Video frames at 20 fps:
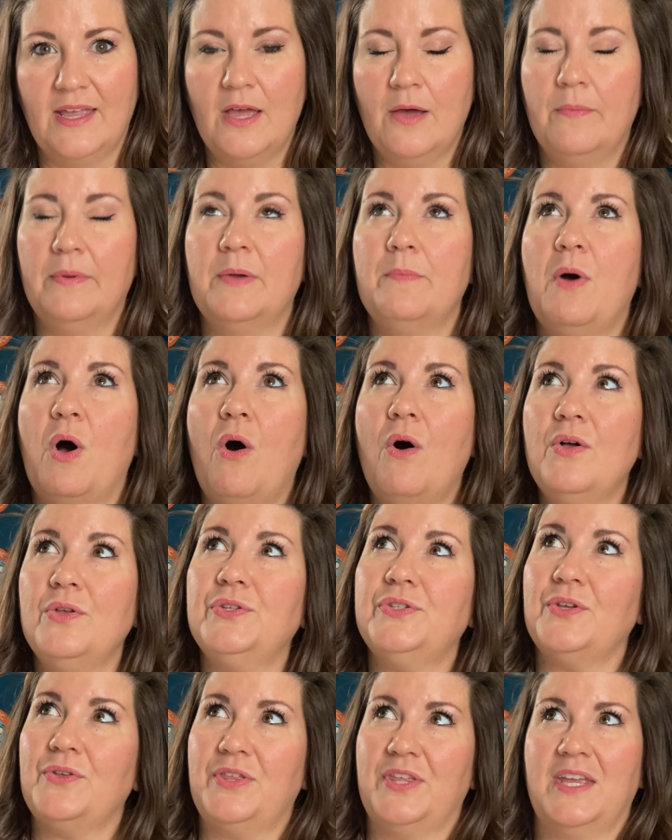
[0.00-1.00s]
But I'm
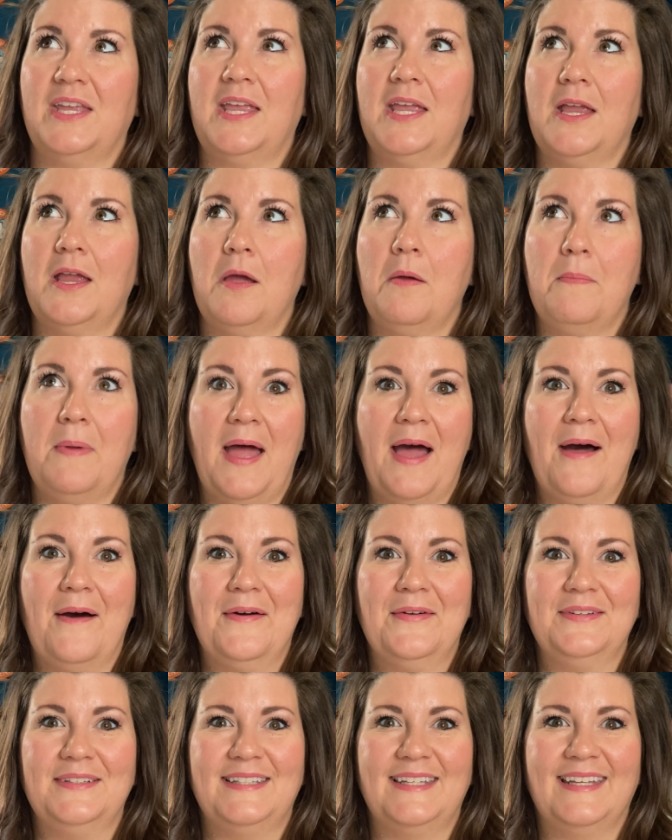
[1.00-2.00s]
also thinking
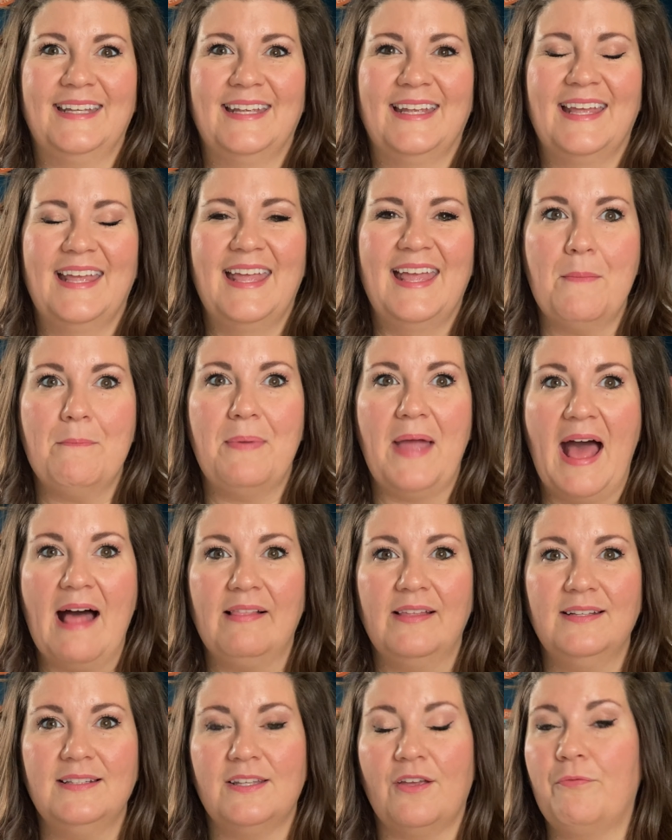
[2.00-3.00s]
about
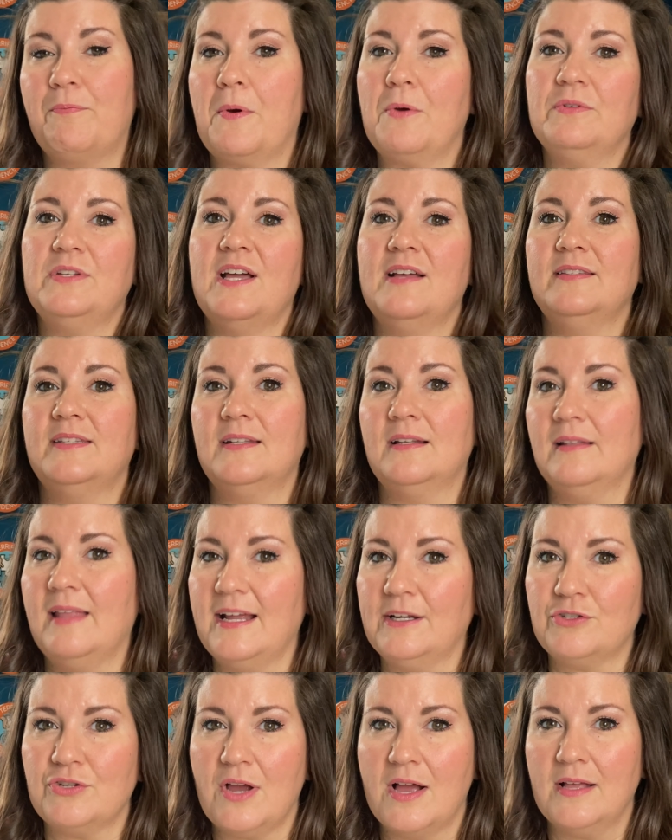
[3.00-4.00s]
balance of protons and
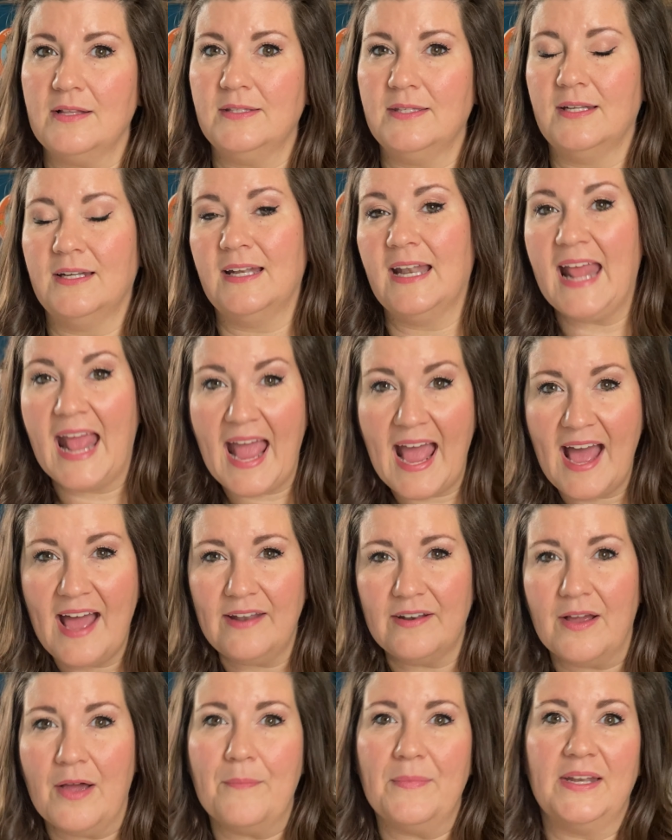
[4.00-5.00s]
electrons in an
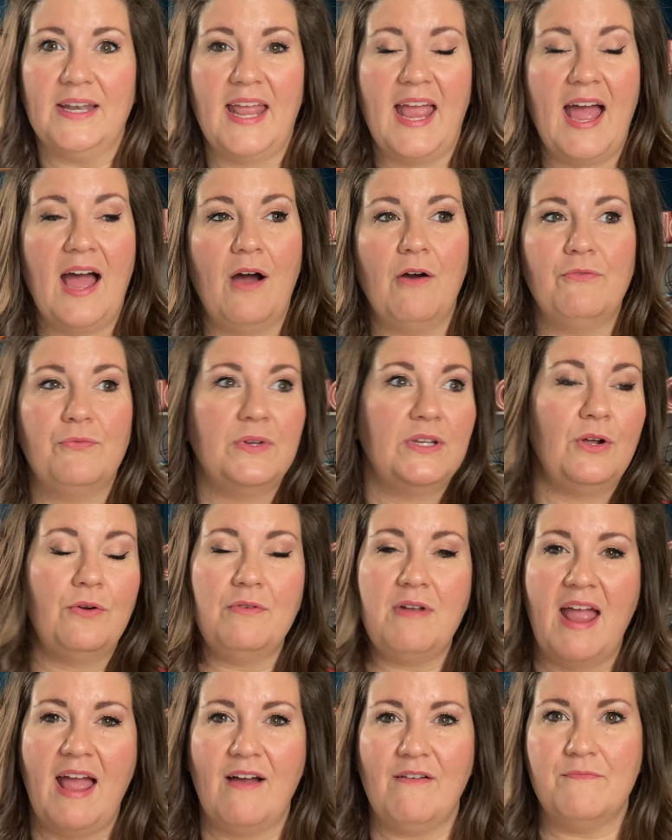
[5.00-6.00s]
atom and how if we
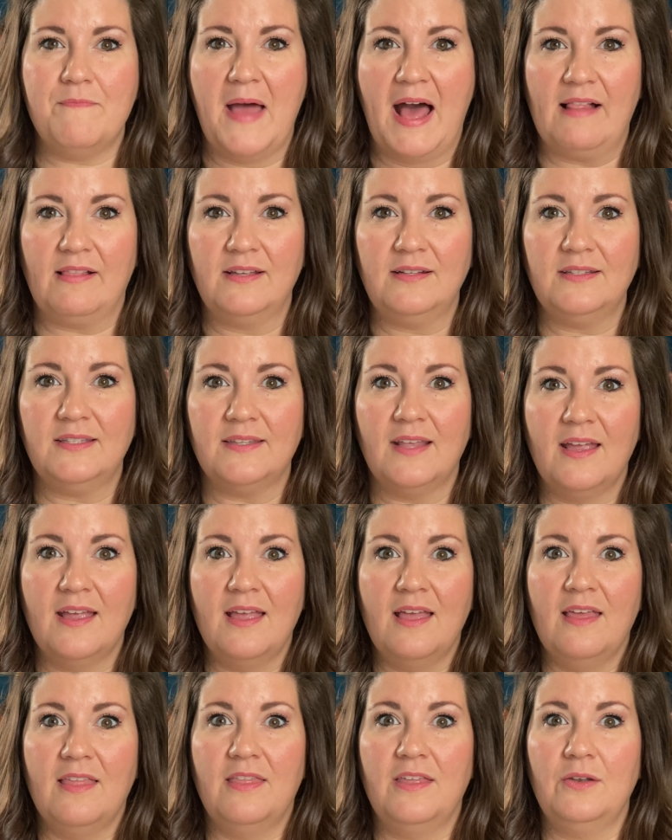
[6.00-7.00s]
don't have balance,
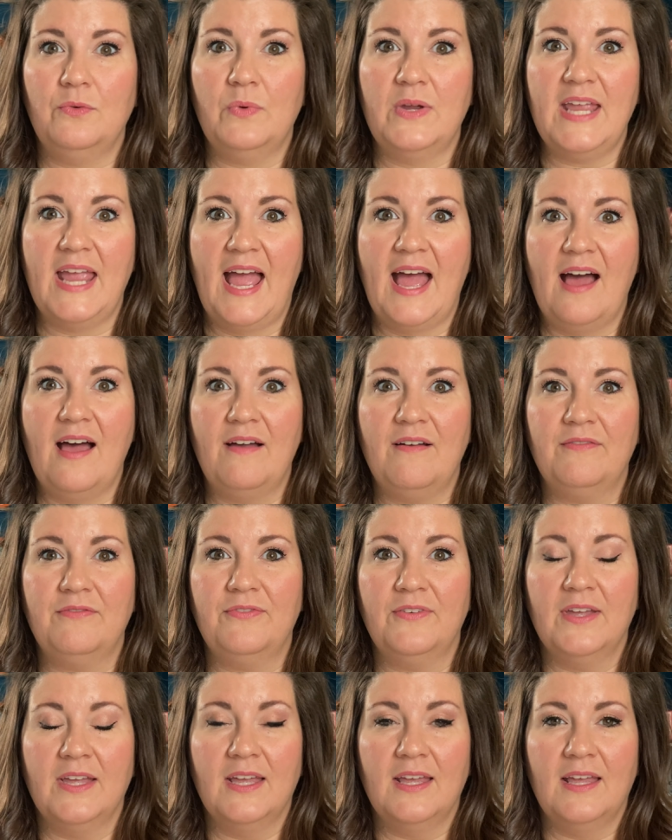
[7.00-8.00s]
then we
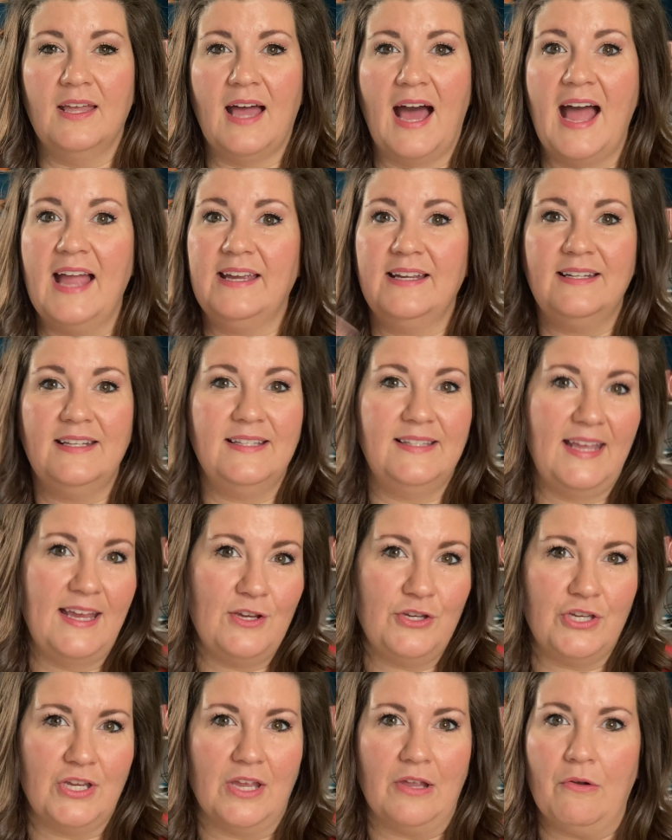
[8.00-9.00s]
have
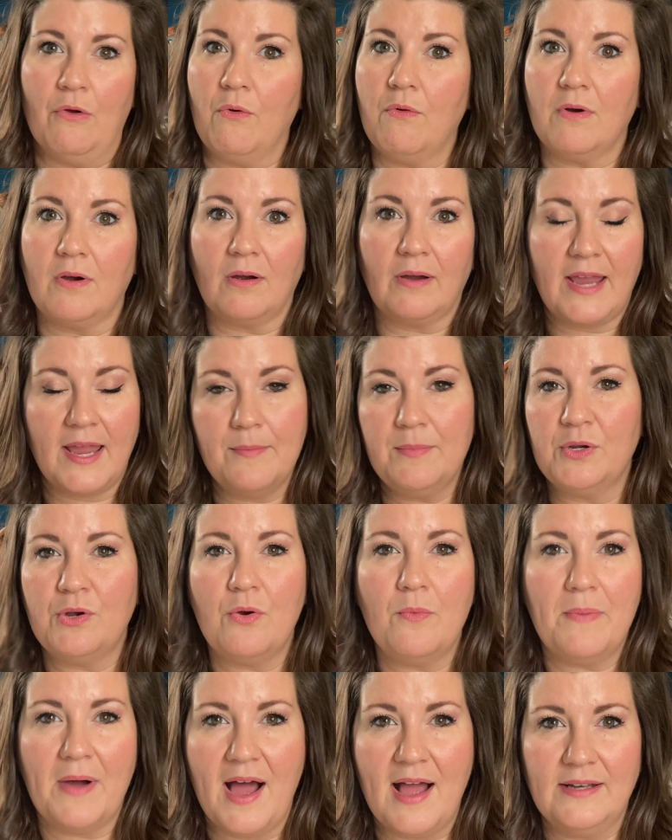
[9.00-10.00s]
ionization or
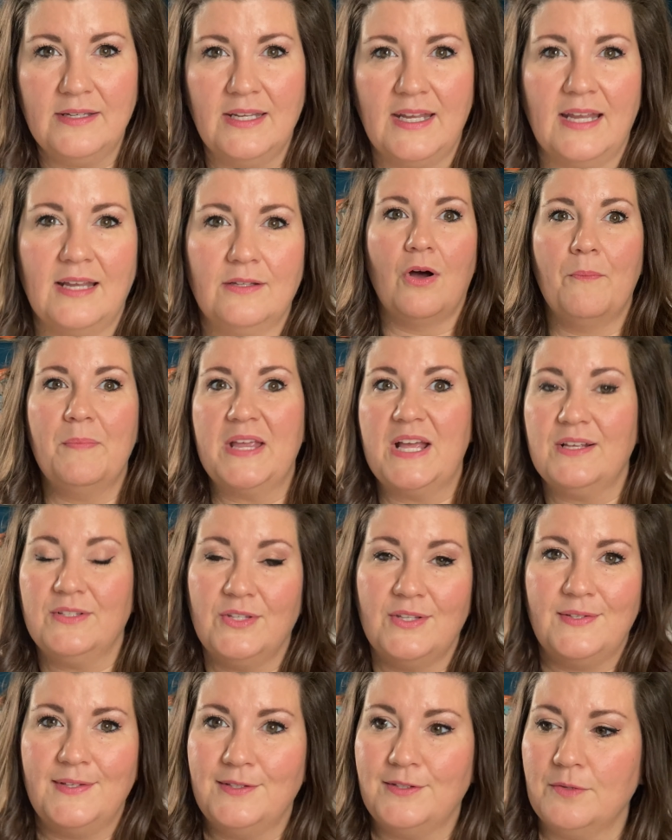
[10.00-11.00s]
chemical bonding because
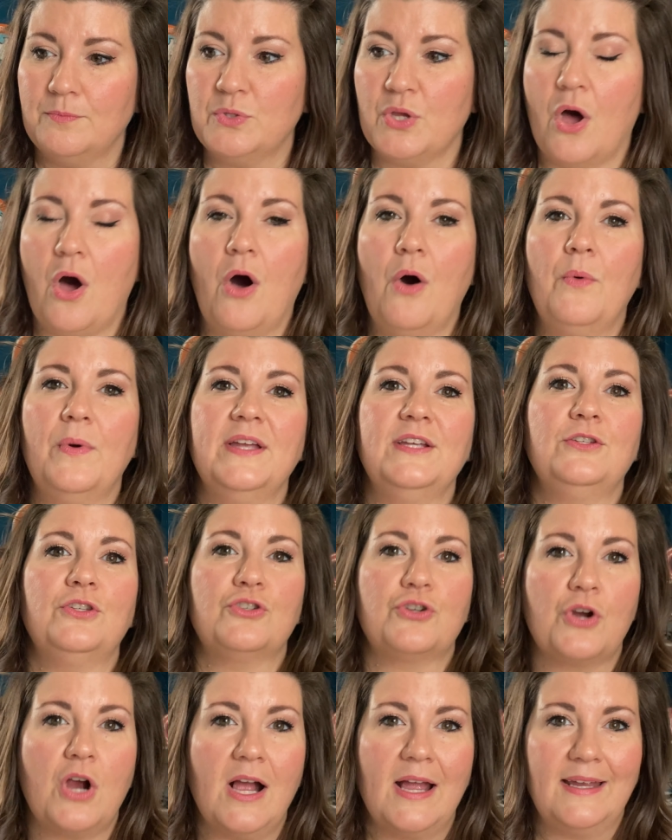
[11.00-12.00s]
the system's always
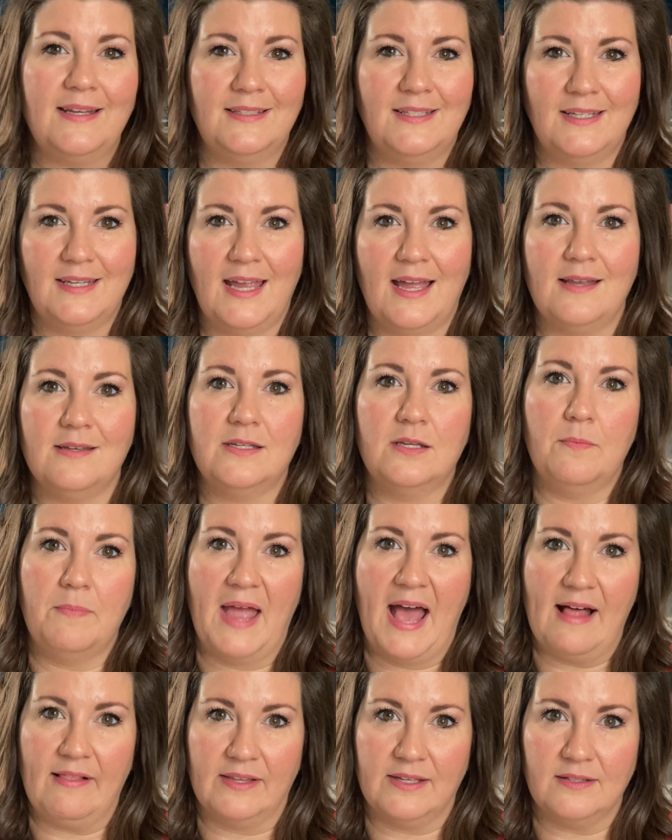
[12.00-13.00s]
trying to get to
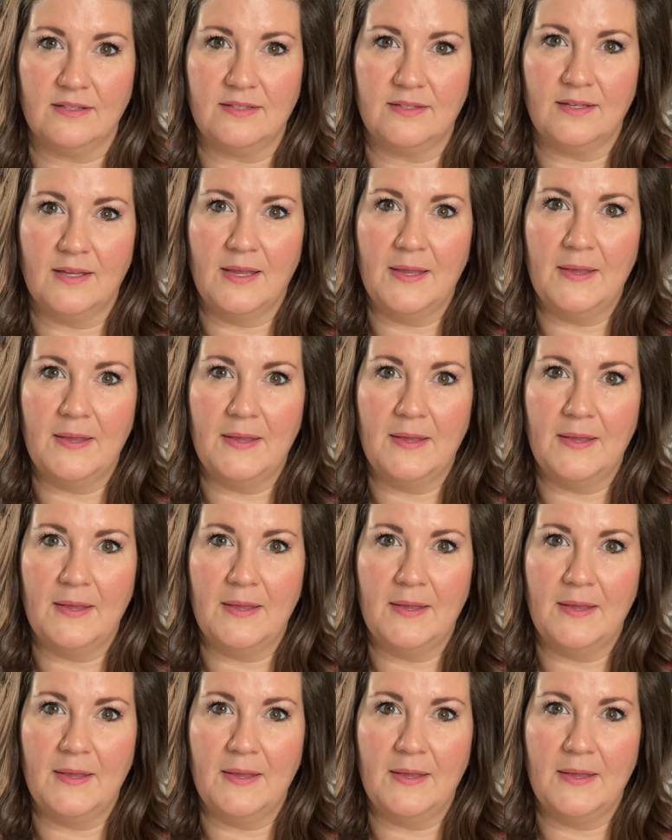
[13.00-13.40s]
balance.